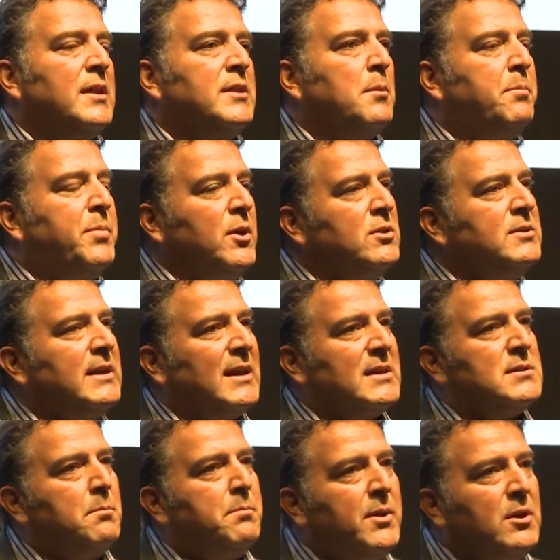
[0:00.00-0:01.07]
The building
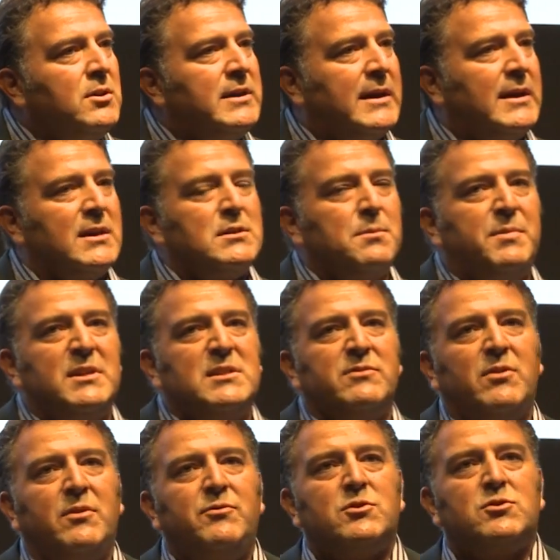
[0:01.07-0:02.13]
as a building and as a piece
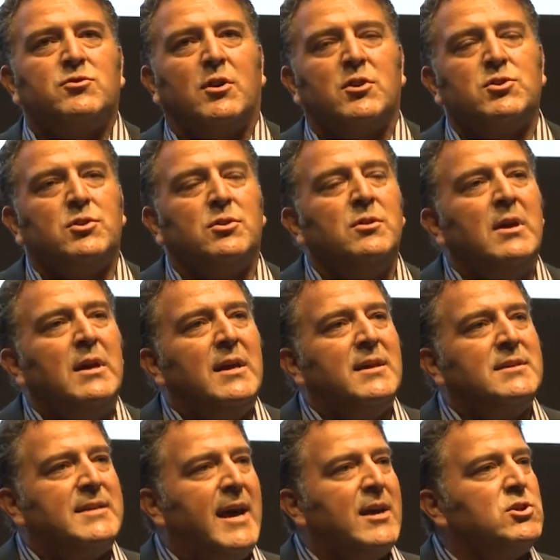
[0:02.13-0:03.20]
of infrastructure
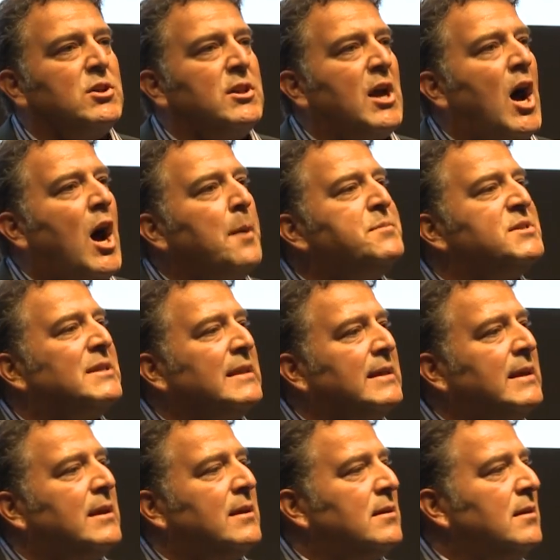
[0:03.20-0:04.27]
is actually
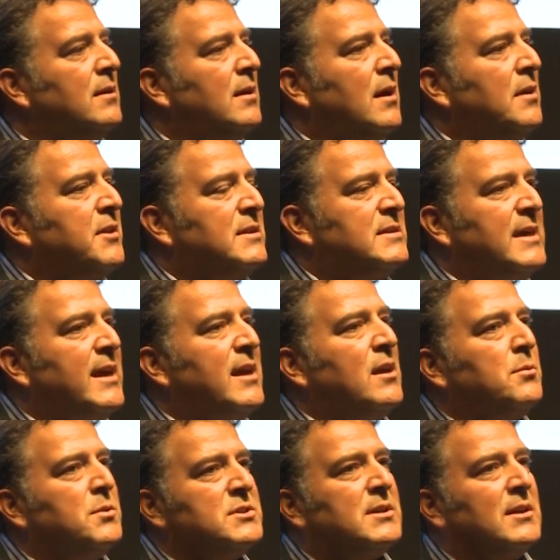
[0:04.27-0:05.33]
obsolete the day
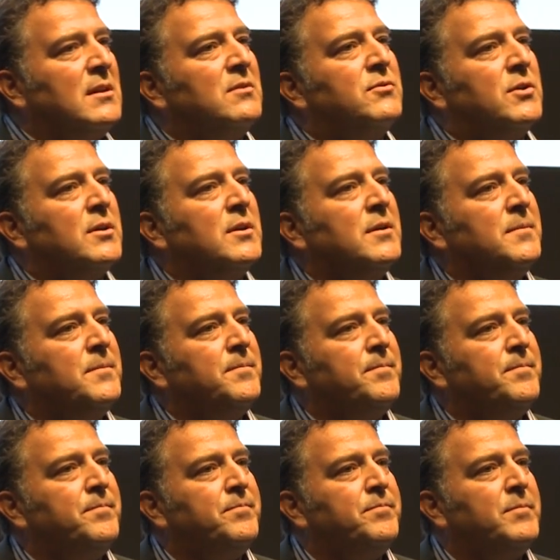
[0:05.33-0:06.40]
it was delivered.
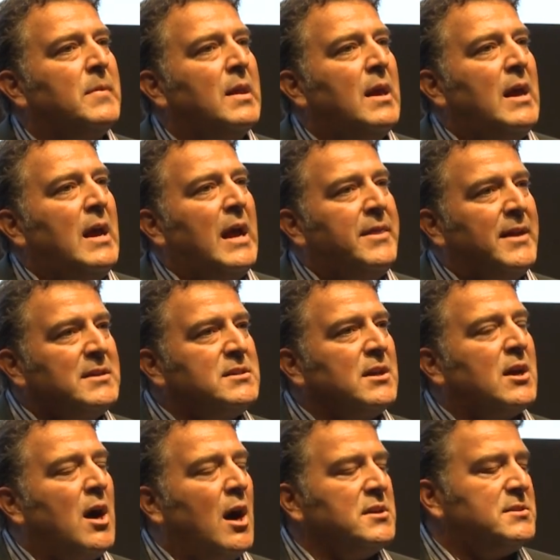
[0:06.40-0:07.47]
And that's the
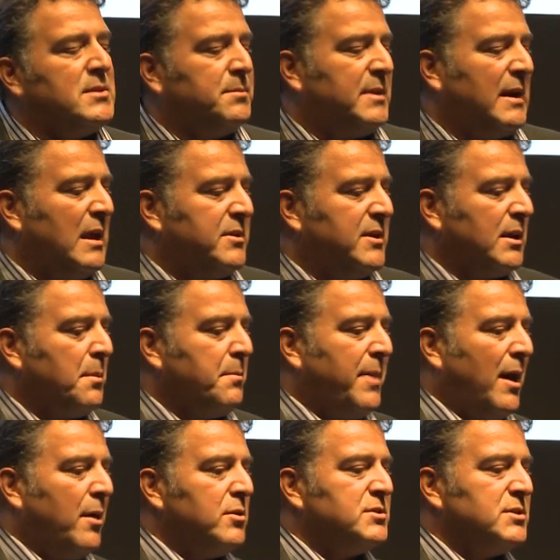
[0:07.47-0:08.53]
concept that I think
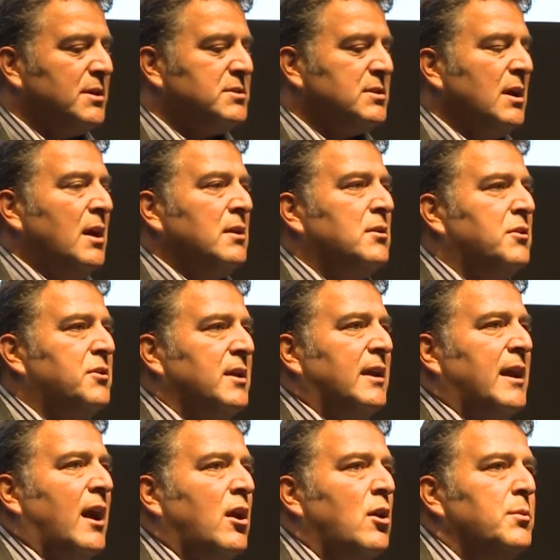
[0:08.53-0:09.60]
empowers us to think
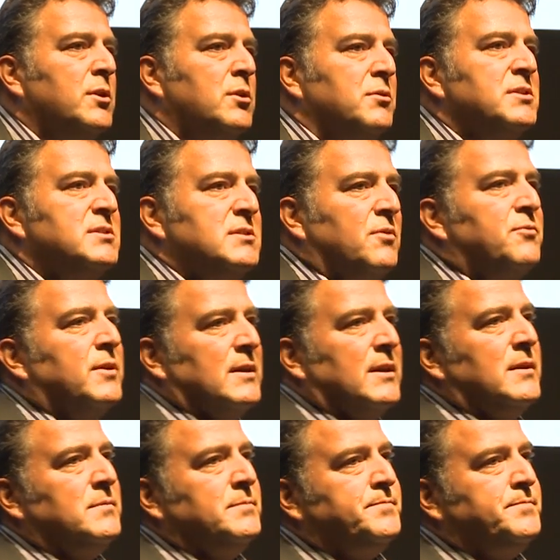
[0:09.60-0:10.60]
how can we do this differently?